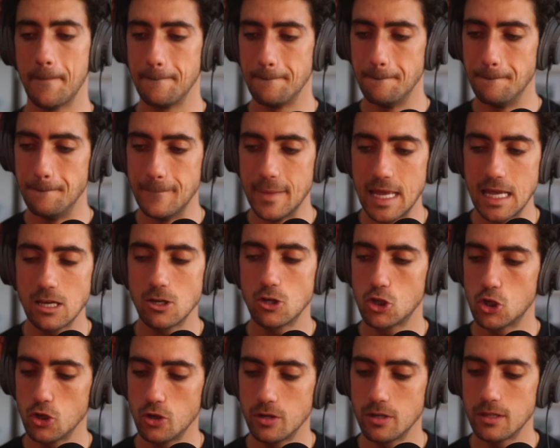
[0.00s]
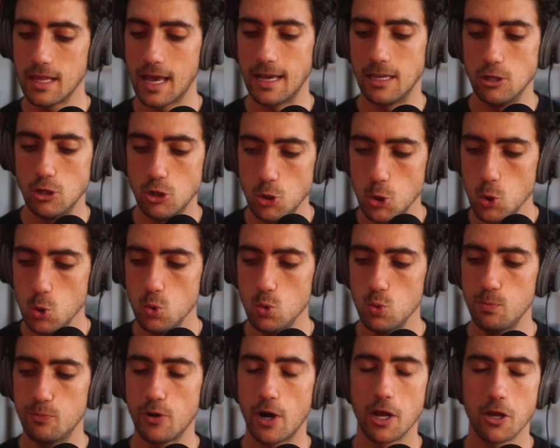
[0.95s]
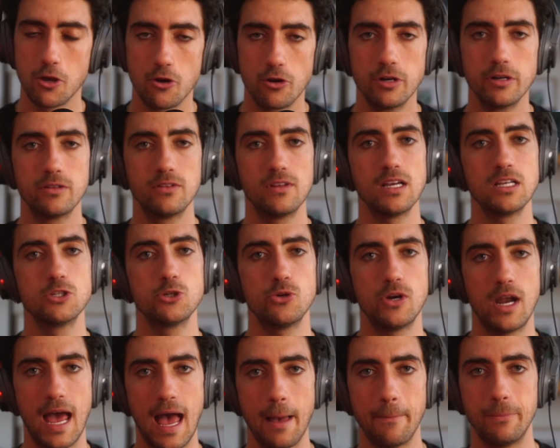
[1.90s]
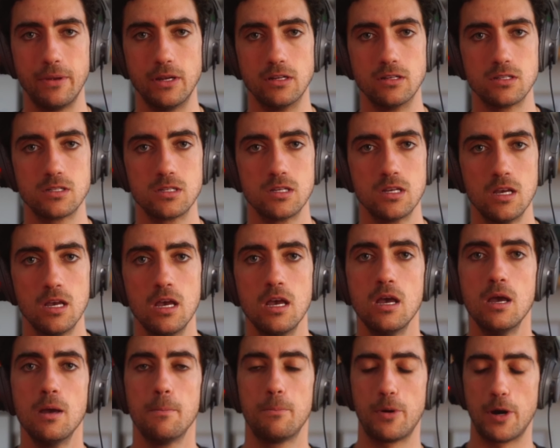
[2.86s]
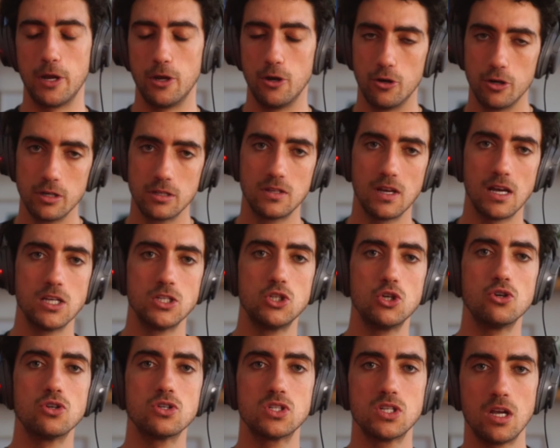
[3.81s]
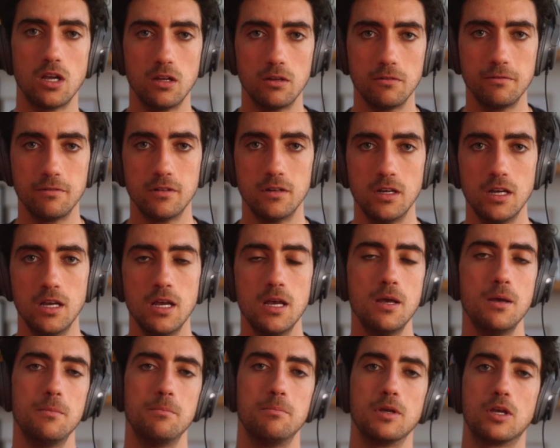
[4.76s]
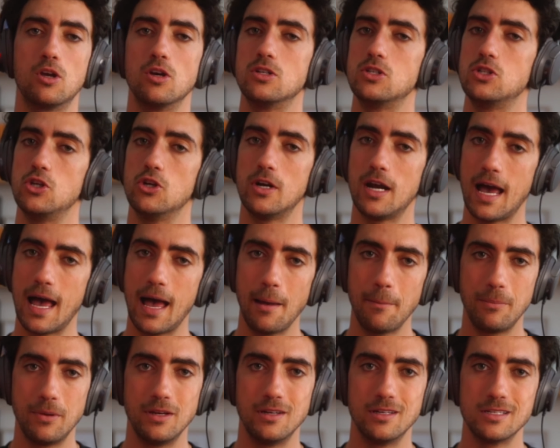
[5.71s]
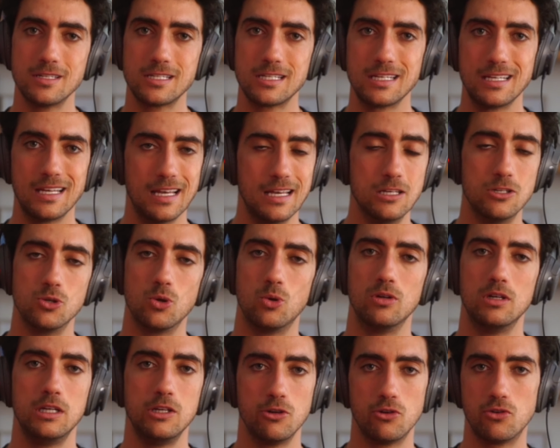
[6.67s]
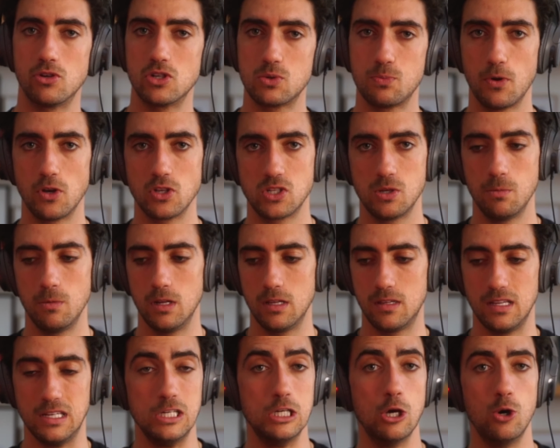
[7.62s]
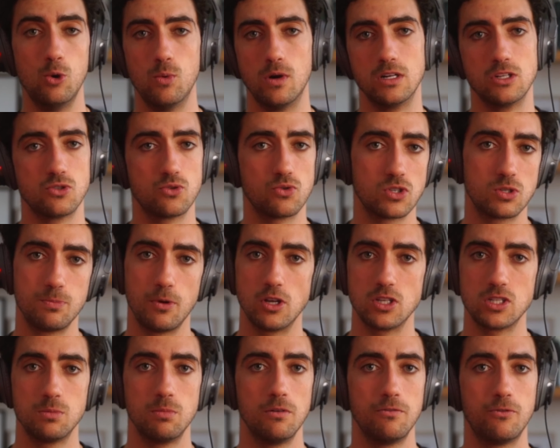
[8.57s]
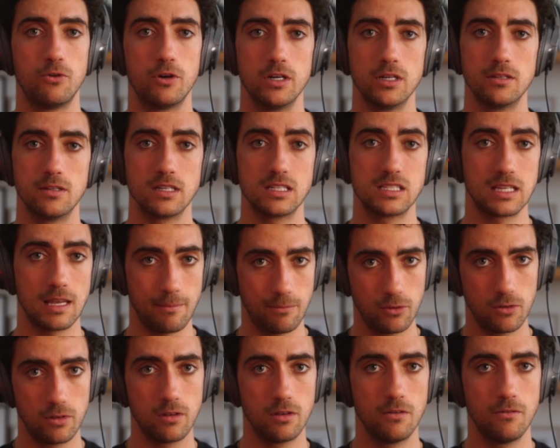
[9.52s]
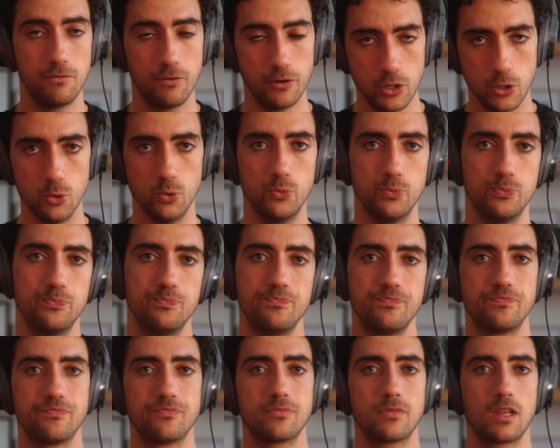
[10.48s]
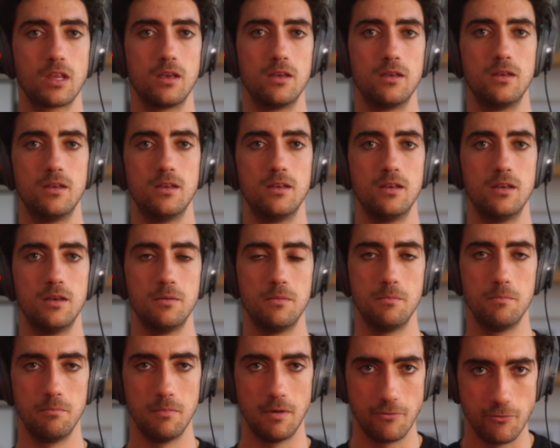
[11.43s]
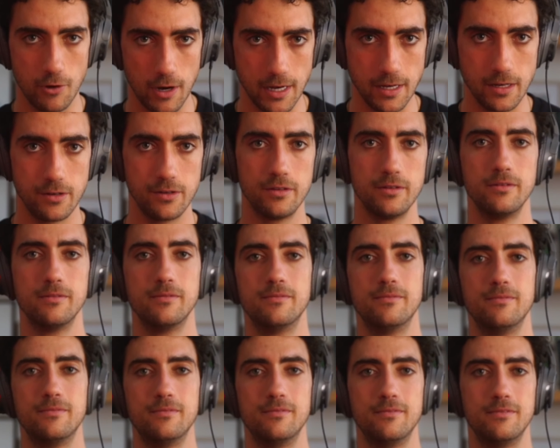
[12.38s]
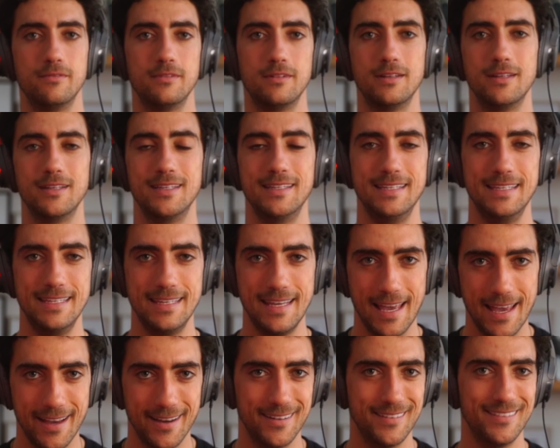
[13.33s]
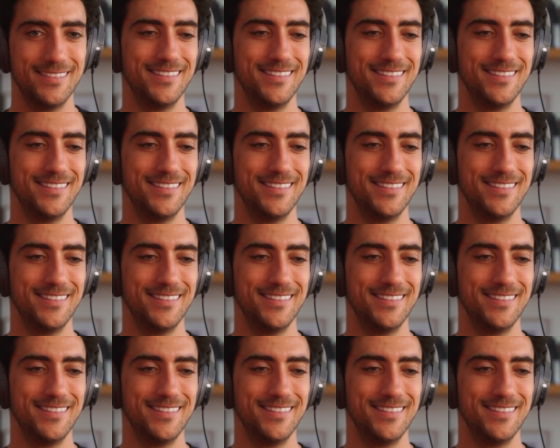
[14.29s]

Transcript: Make sure that you prioritize your happiness. Prioritize yourself, because your happiness is only your responsibility. No one is responsible for it except for you, my friend. Yeah.